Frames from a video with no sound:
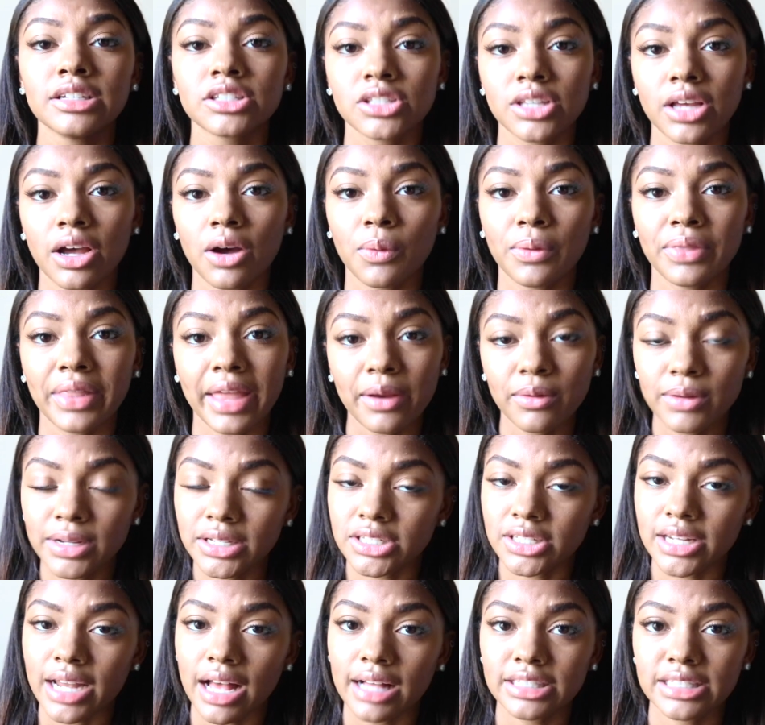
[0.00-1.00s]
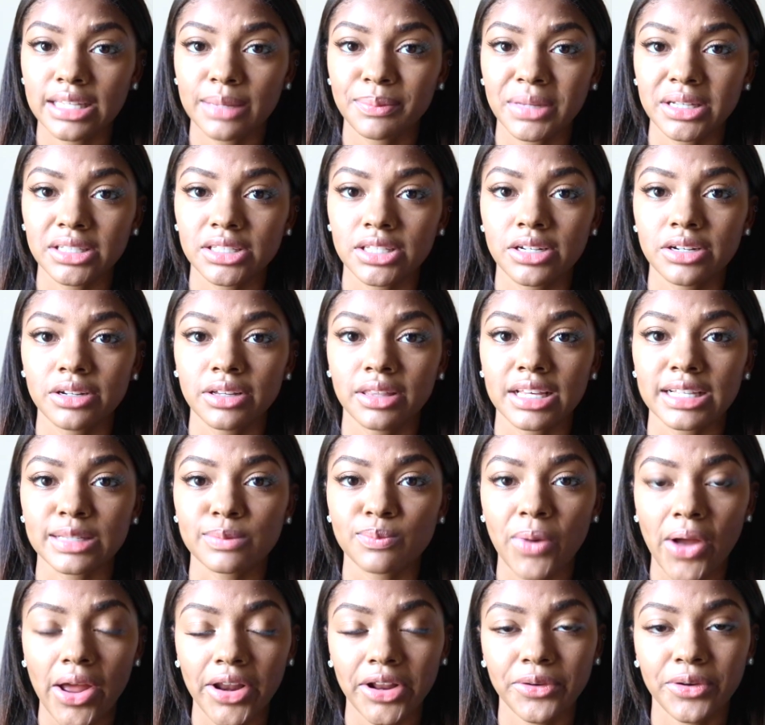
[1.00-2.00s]
So when they reached out to me to do
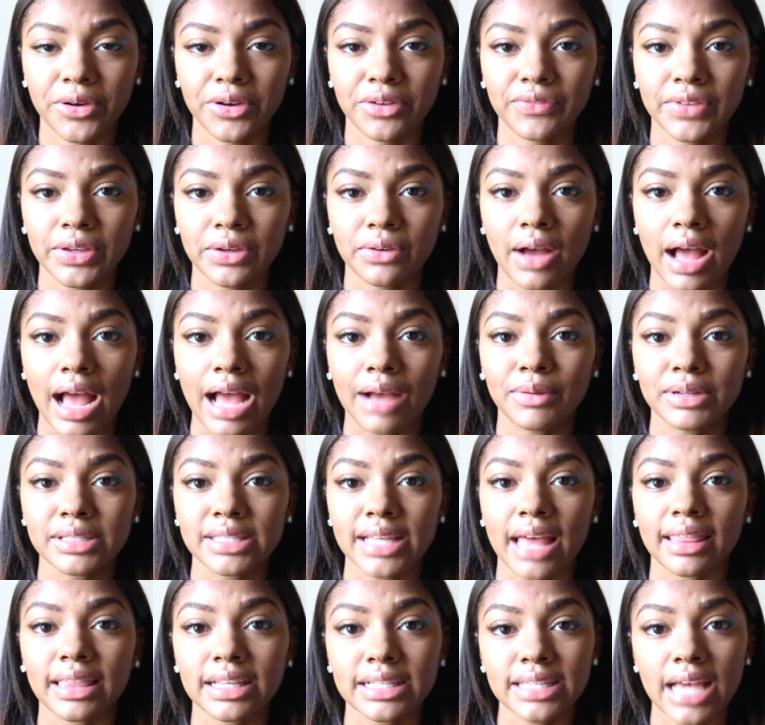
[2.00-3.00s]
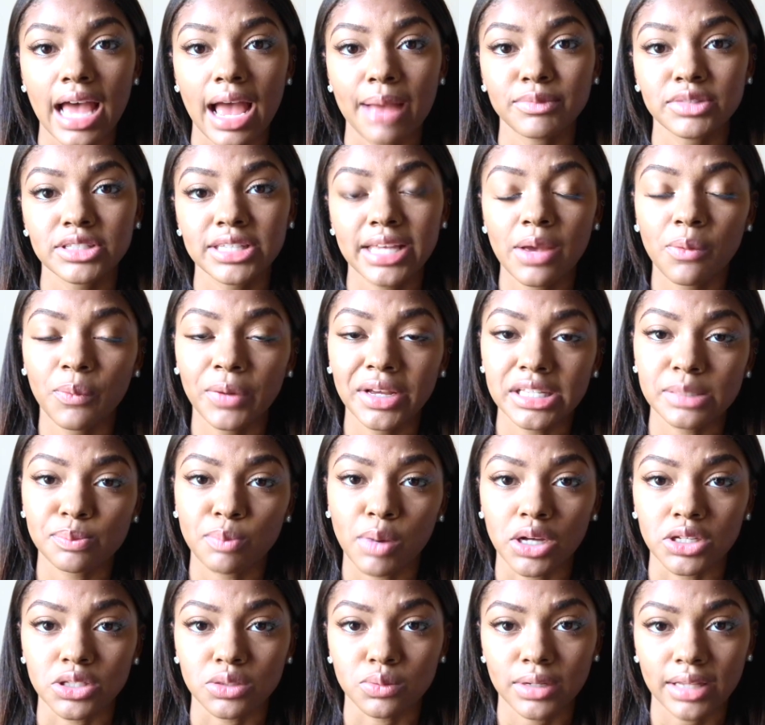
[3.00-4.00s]
this product review, I was at the time 10 weeks
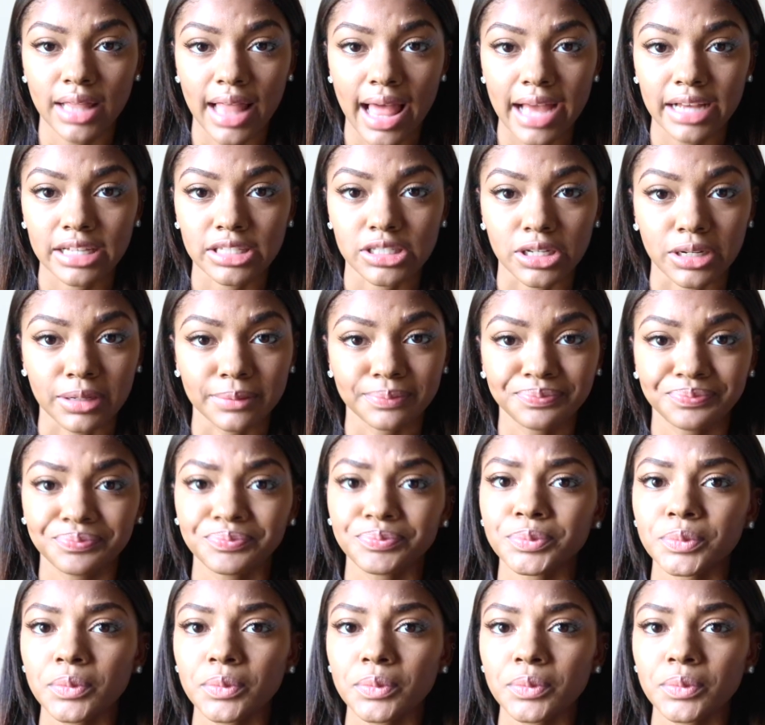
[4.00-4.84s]
post relaxer.